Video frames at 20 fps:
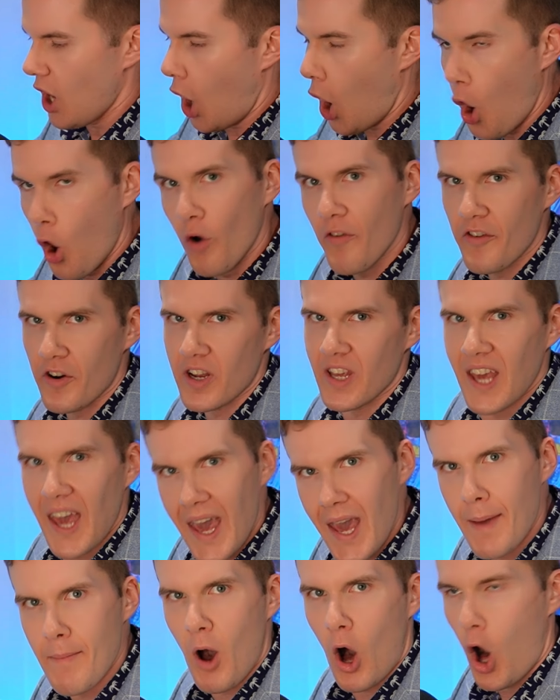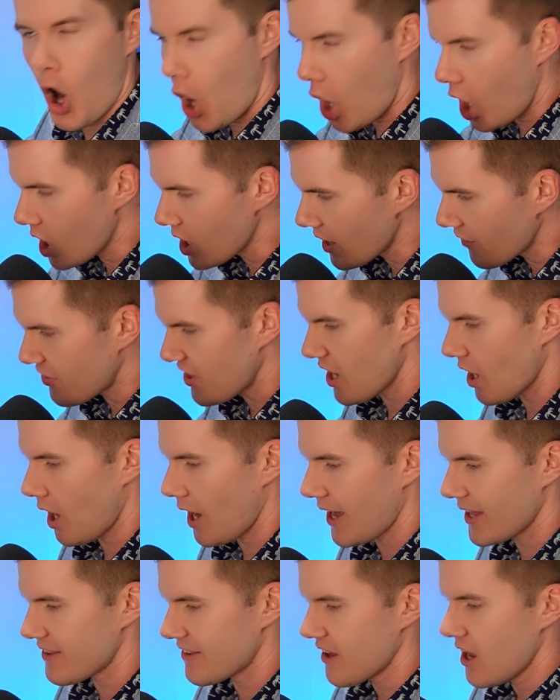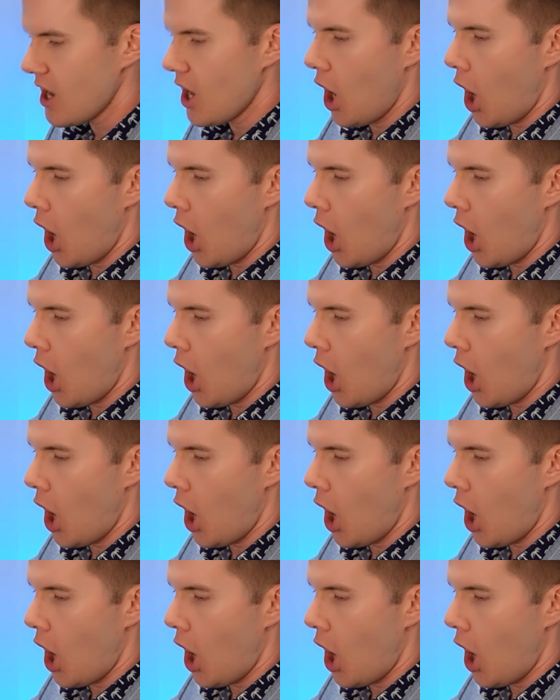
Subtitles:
overcame all of the odds,